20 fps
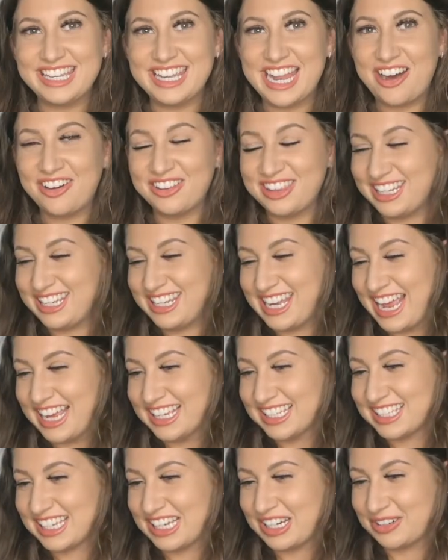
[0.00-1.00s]
Now the
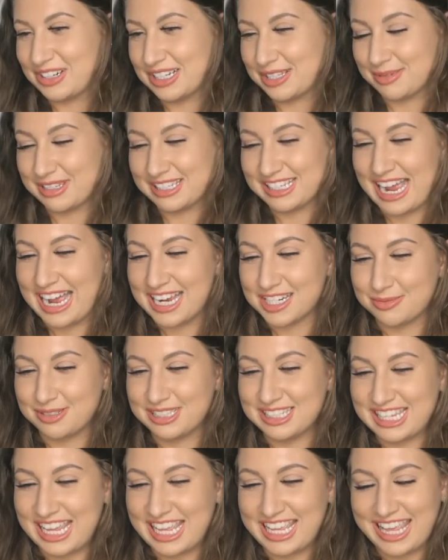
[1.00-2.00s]
next Christmas cash
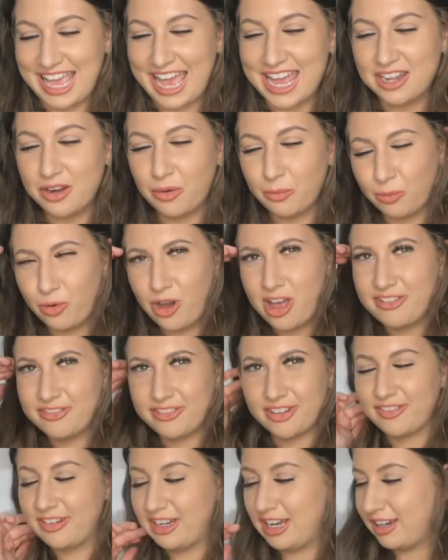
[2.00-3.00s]
ones again weren't
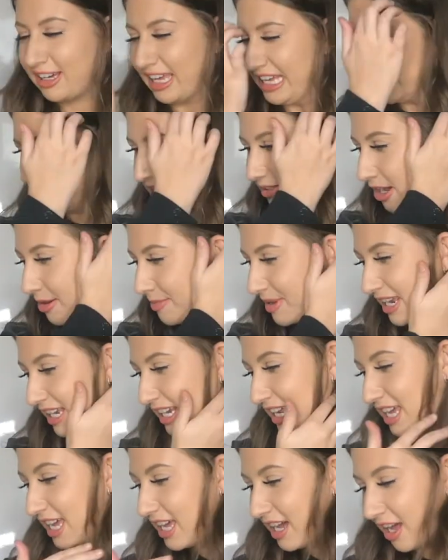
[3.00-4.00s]
very lucky so I
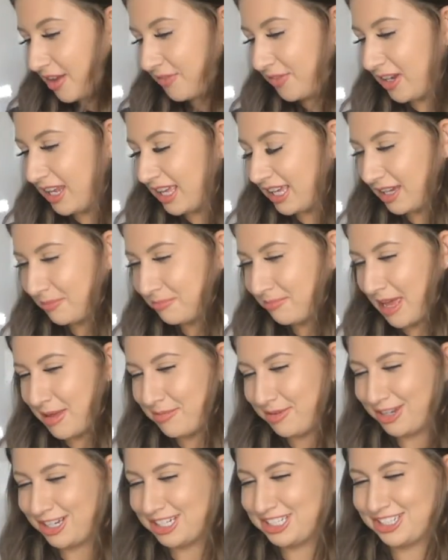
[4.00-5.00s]
mean feel like
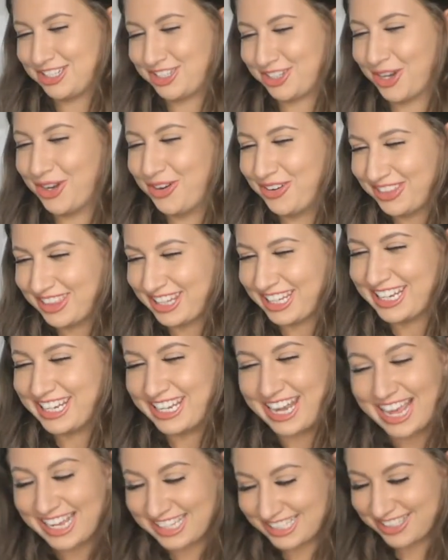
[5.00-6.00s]
maybe I should do the
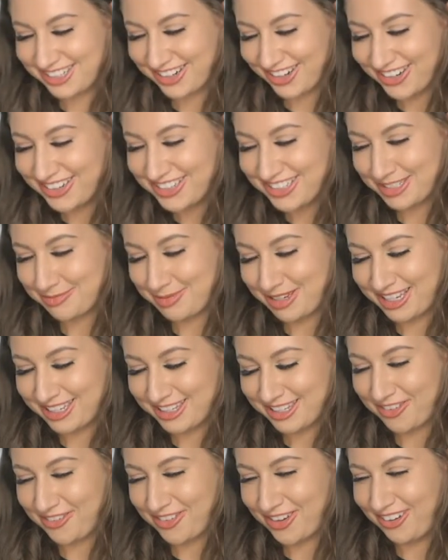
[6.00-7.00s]
next two just
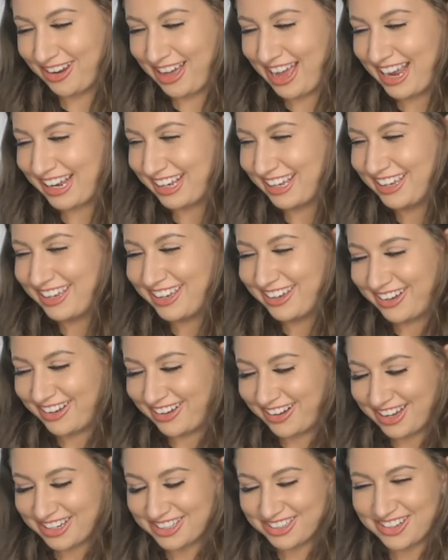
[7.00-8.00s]
because I feel like,
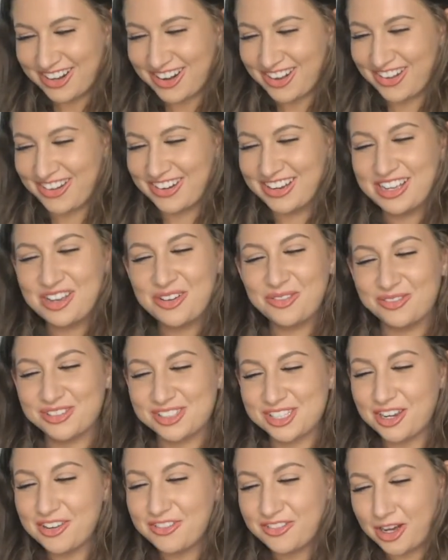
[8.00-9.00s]
I don't know.
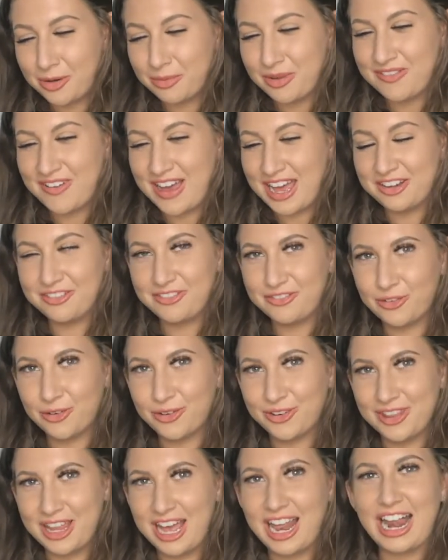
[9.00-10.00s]
So far we've had
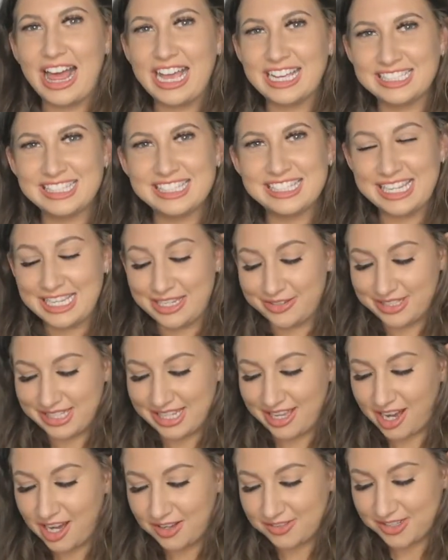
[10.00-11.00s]
four that are like
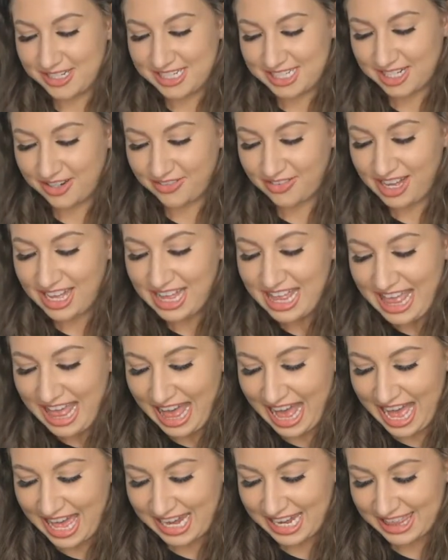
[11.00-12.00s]
continuously after each other
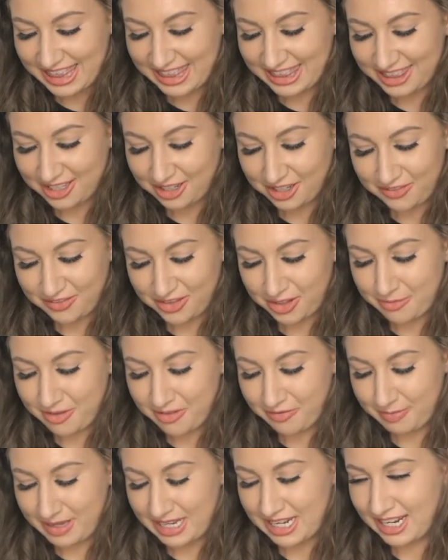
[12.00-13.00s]
and none of them
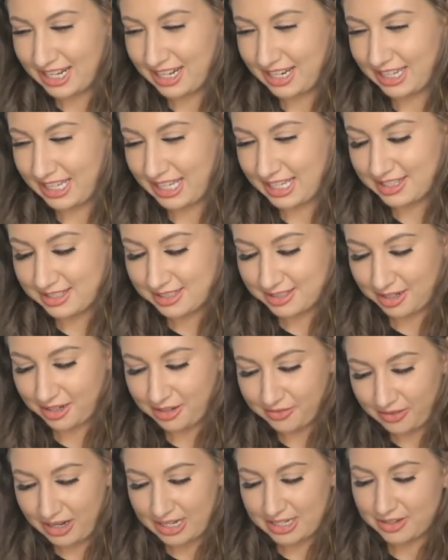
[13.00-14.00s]
have been a lucky so
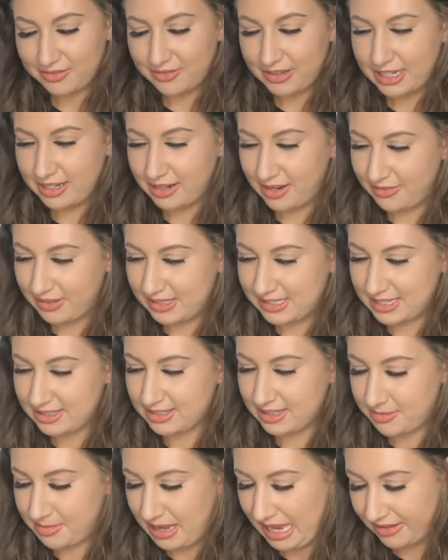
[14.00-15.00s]
far. I don't really know if it says
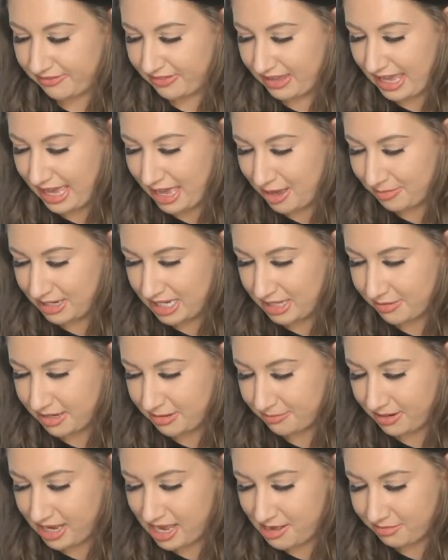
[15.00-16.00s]
on the back of here how many you're
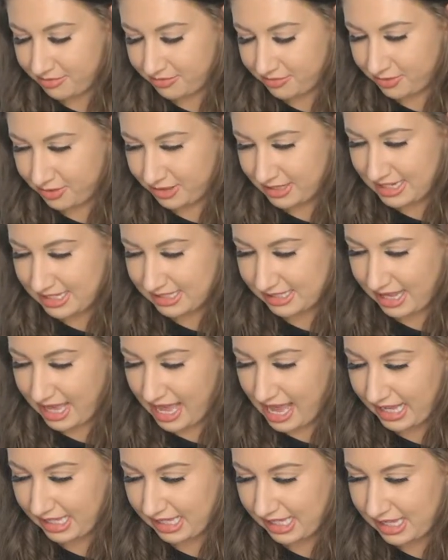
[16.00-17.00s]
gonna buy before there's
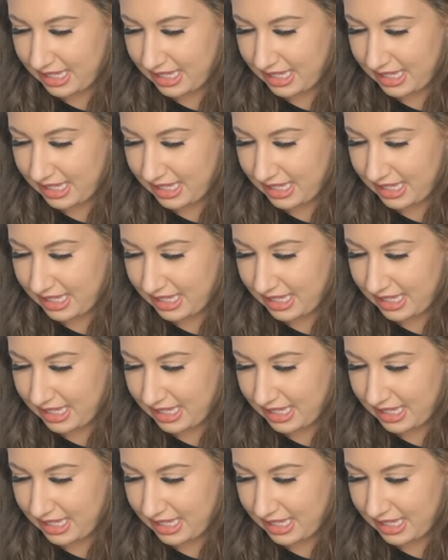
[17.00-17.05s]
like